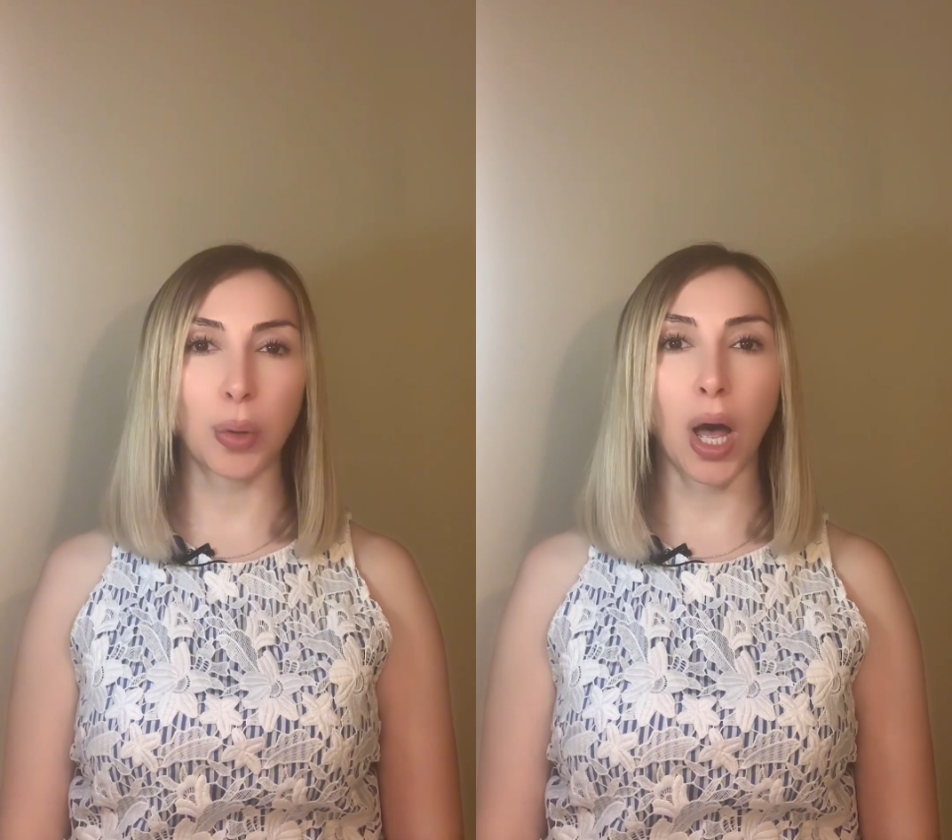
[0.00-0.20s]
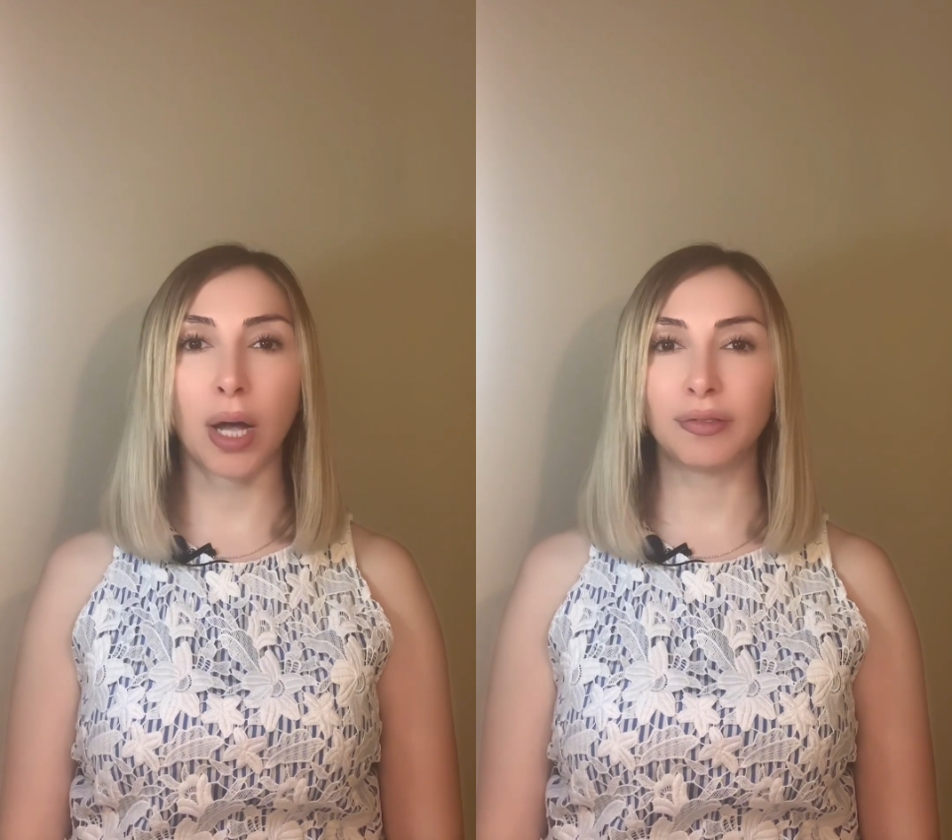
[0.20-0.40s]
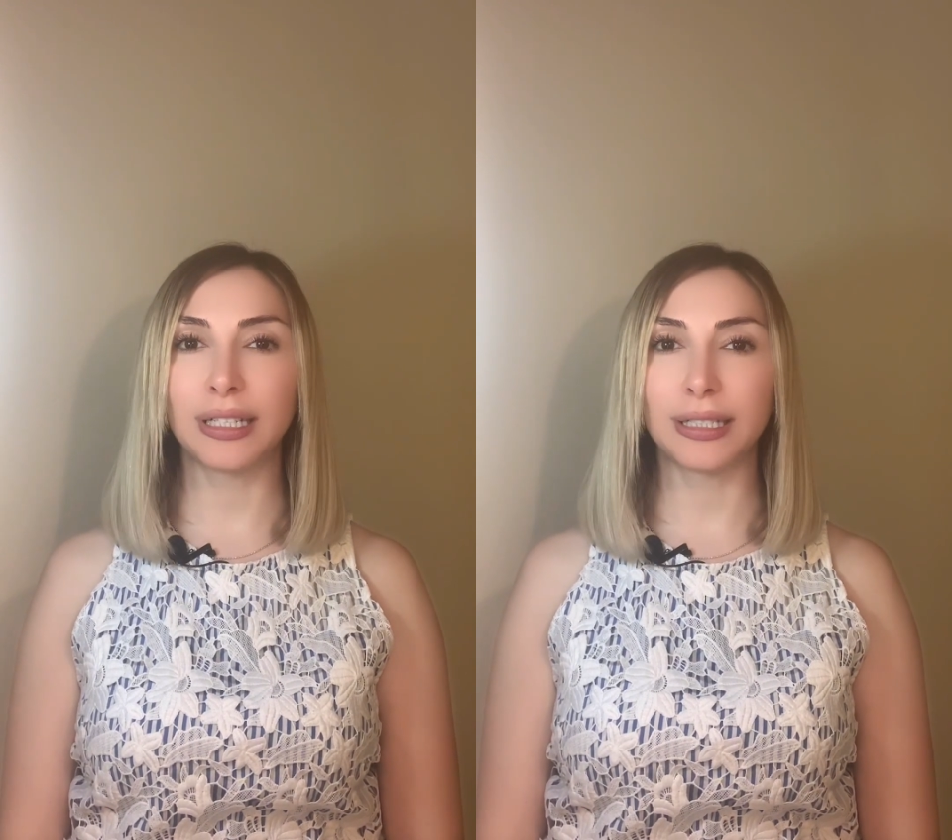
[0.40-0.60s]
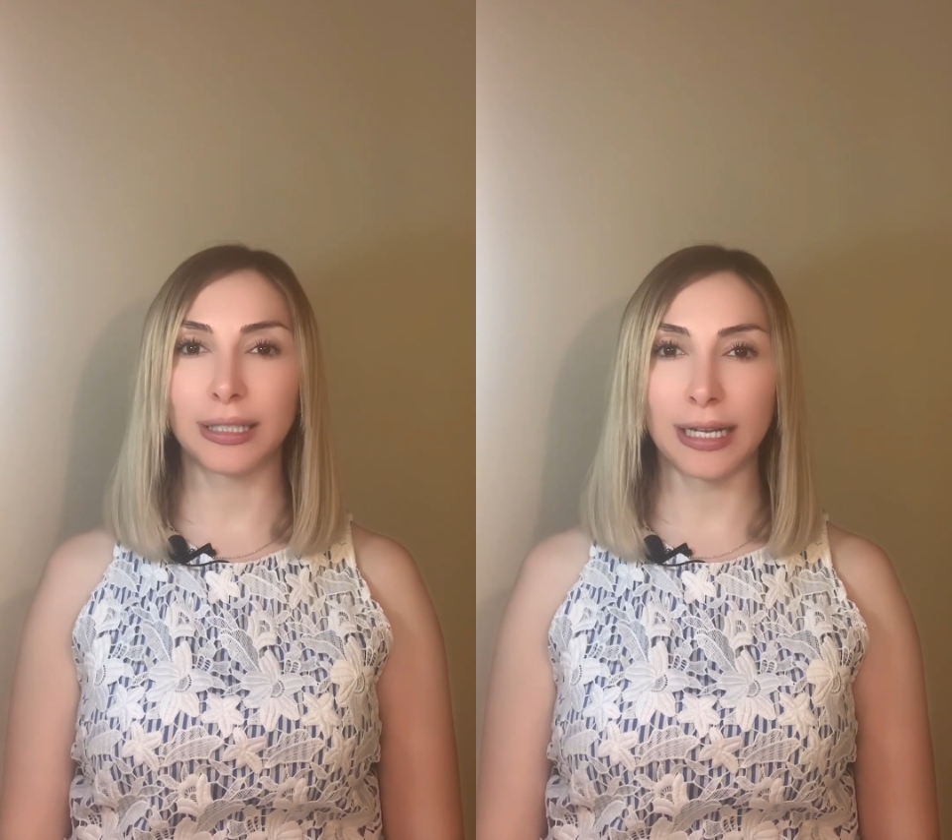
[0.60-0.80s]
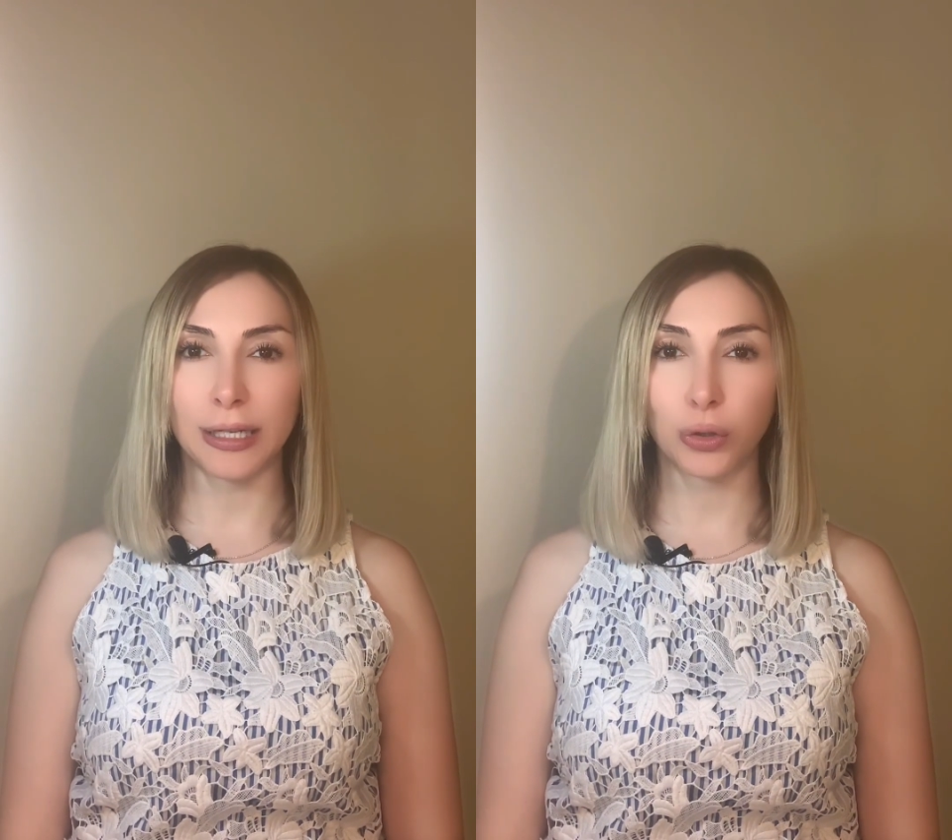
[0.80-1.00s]
of the
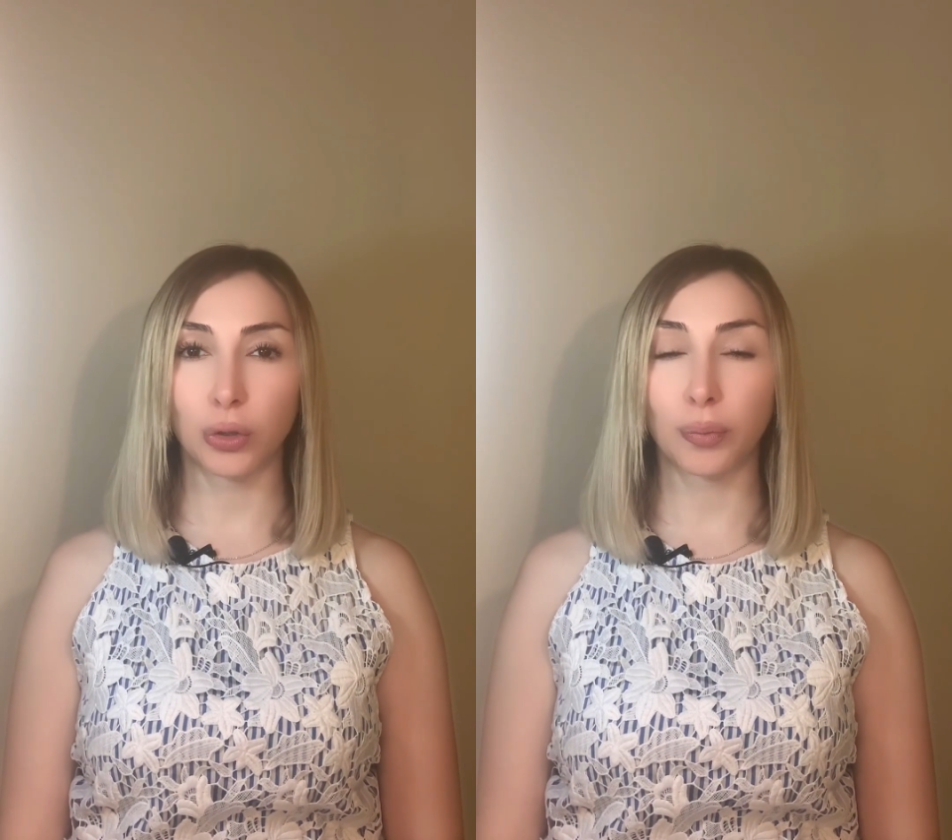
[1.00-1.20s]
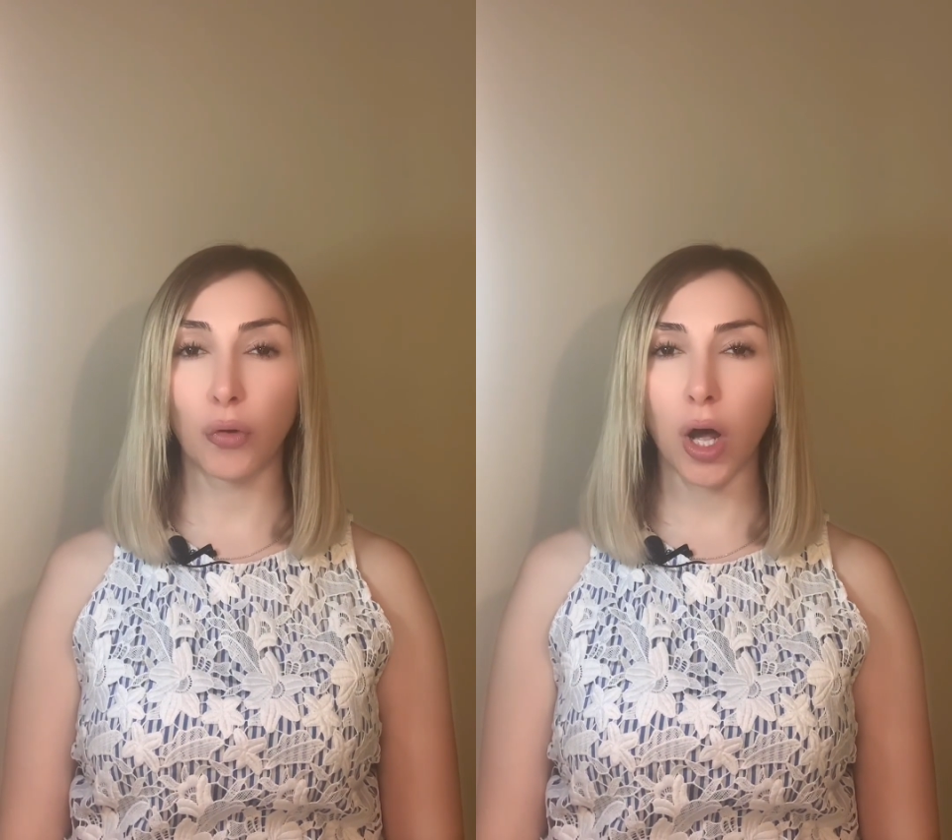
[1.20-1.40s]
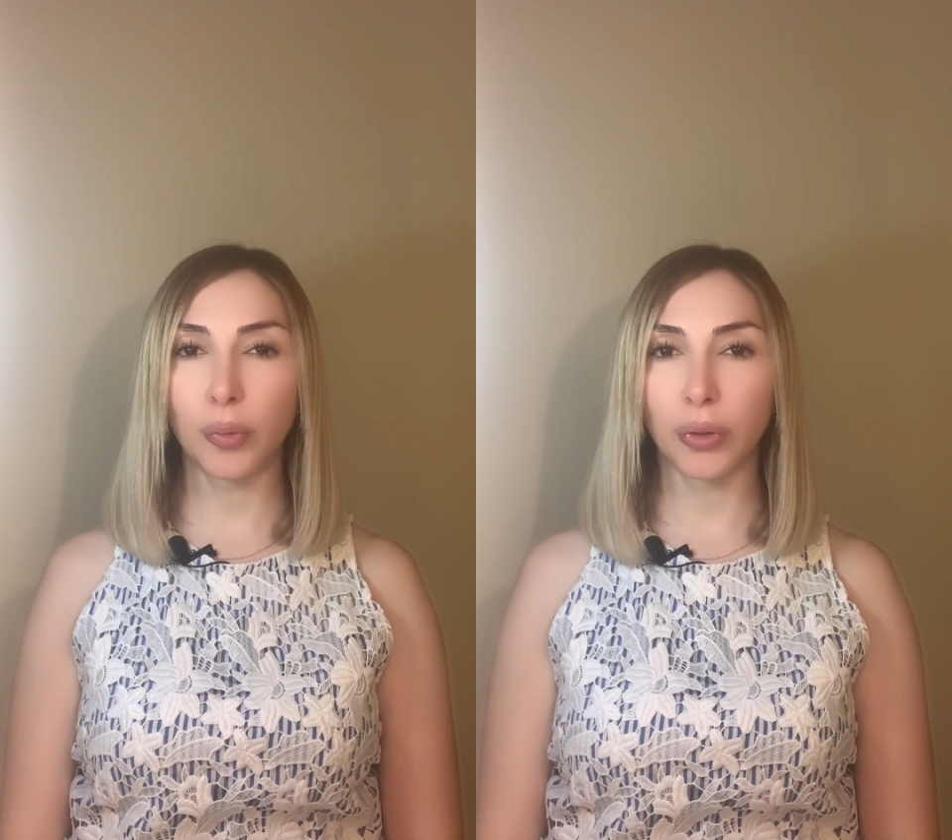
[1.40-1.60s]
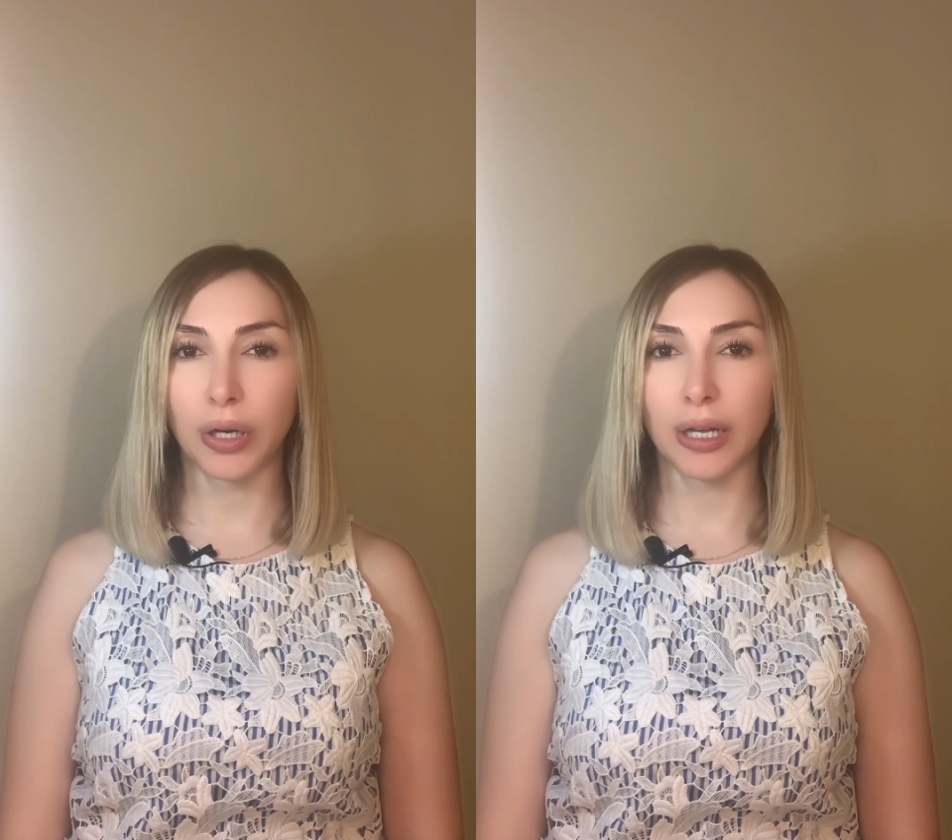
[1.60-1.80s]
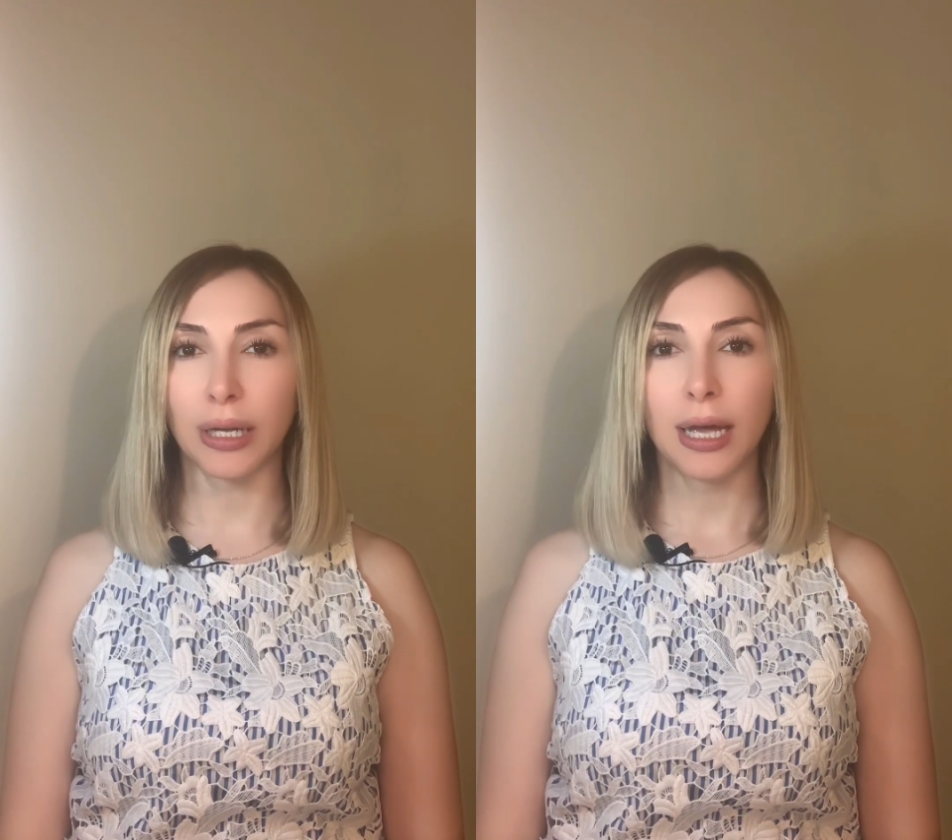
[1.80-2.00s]
intellectual
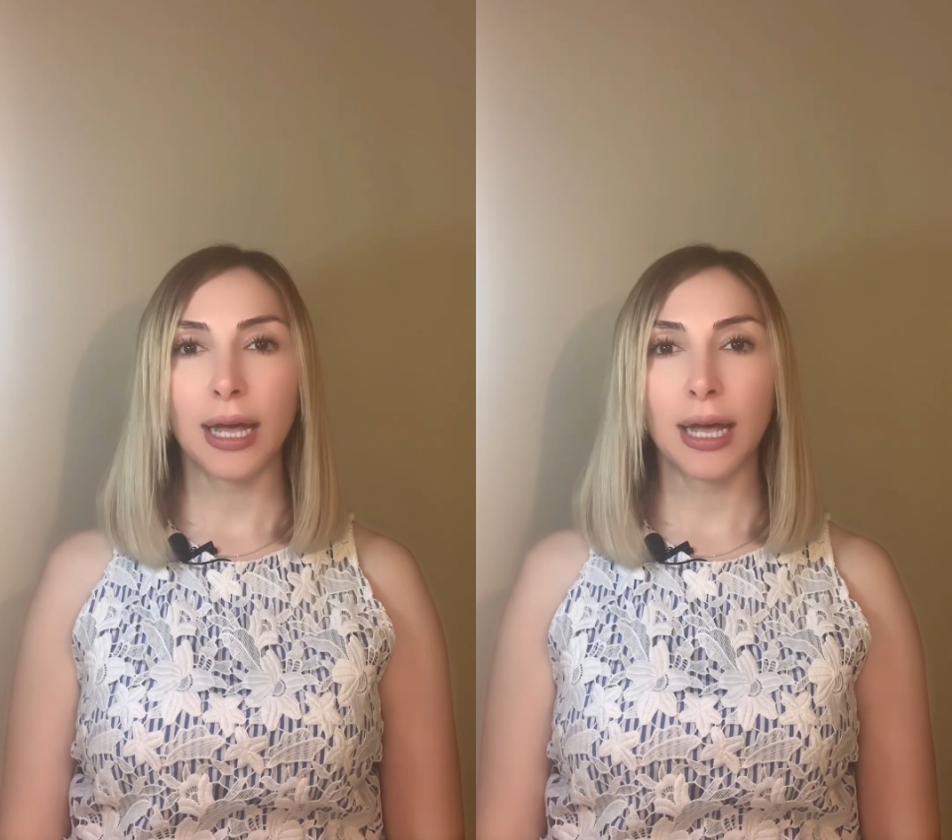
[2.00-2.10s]
property